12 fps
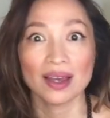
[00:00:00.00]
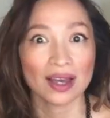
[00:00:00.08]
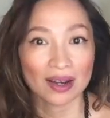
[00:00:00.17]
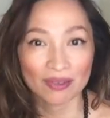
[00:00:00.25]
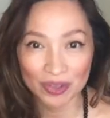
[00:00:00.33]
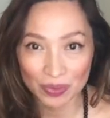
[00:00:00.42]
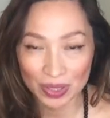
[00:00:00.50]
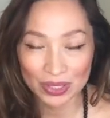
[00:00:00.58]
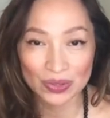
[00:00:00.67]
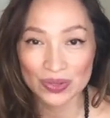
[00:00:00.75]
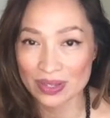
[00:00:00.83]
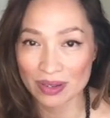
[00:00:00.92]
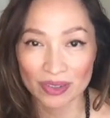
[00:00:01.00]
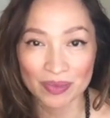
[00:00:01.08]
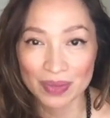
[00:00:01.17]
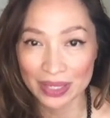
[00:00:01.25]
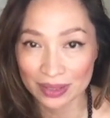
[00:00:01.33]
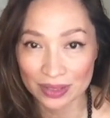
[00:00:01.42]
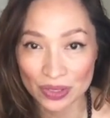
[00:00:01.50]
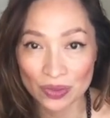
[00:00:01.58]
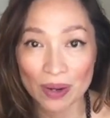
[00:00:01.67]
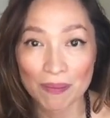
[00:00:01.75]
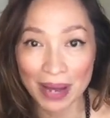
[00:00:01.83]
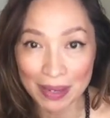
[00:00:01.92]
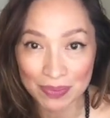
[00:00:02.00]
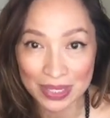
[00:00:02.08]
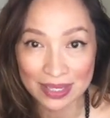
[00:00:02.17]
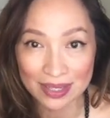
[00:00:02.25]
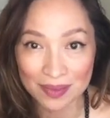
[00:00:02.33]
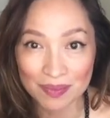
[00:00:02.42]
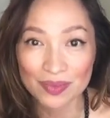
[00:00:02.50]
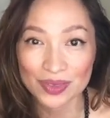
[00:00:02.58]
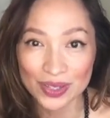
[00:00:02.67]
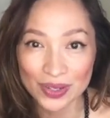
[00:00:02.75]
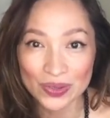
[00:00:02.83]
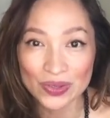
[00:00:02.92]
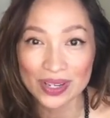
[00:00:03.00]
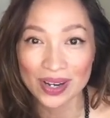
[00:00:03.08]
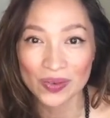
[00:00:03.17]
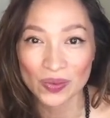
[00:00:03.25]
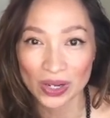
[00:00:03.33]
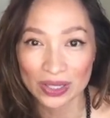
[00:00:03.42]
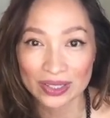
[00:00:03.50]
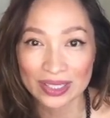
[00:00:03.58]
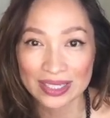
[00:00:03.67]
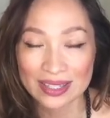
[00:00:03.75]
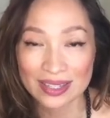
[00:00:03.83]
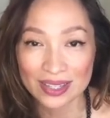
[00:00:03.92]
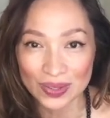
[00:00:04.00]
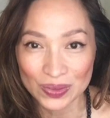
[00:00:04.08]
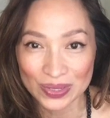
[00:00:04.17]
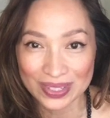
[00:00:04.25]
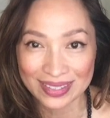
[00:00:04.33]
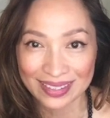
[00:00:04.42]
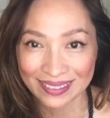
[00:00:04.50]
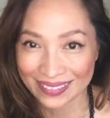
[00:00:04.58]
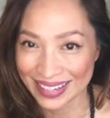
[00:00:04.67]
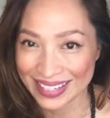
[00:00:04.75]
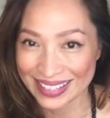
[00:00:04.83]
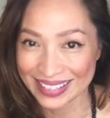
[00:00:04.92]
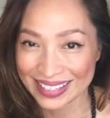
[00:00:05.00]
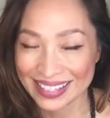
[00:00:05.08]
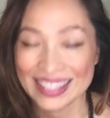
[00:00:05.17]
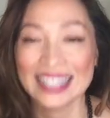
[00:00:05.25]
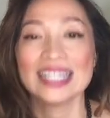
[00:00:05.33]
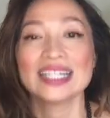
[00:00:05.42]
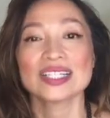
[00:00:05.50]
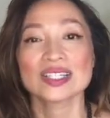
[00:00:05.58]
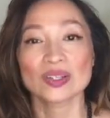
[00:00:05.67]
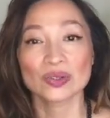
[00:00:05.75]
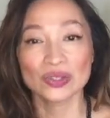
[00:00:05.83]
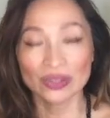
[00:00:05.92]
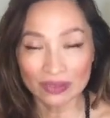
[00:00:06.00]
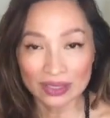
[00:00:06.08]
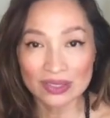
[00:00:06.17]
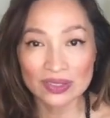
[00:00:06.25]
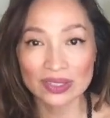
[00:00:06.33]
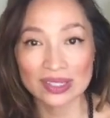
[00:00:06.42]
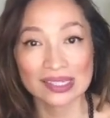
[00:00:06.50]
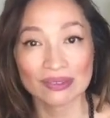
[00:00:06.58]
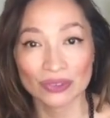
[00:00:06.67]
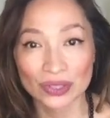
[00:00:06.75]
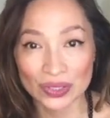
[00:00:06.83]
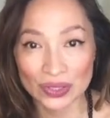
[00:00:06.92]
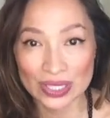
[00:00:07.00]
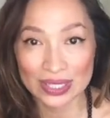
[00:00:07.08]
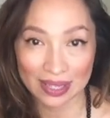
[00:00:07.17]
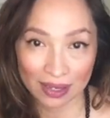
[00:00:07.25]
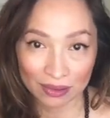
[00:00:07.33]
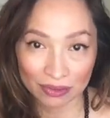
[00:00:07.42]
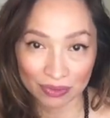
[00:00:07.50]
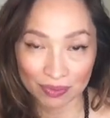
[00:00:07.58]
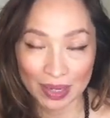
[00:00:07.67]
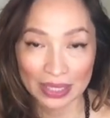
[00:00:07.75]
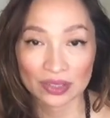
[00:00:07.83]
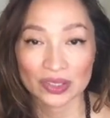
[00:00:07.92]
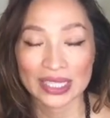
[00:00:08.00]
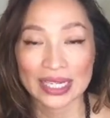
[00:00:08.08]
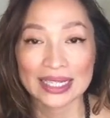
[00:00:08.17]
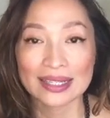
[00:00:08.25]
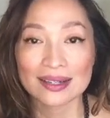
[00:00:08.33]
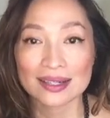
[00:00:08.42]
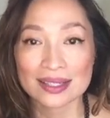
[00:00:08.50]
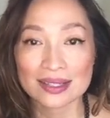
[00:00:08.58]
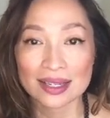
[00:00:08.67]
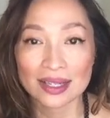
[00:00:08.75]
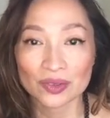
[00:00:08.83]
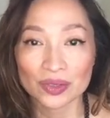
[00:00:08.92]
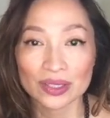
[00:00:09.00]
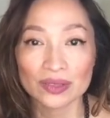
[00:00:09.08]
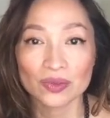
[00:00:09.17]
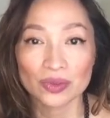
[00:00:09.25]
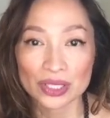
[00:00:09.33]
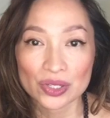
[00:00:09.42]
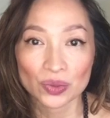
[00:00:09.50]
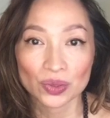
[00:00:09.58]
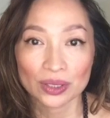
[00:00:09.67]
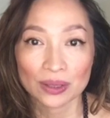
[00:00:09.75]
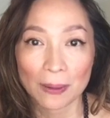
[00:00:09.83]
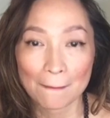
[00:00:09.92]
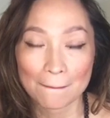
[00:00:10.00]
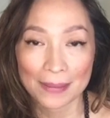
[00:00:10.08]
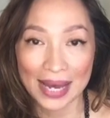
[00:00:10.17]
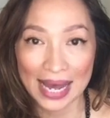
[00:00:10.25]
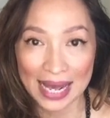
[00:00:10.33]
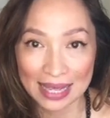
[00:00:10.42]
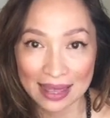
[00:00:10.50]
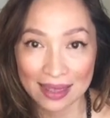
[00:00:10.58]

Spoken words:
Everyone who's ever been to a baptism knows how water is used, right? So you can do this for yourself by creating a sacred ritual bath.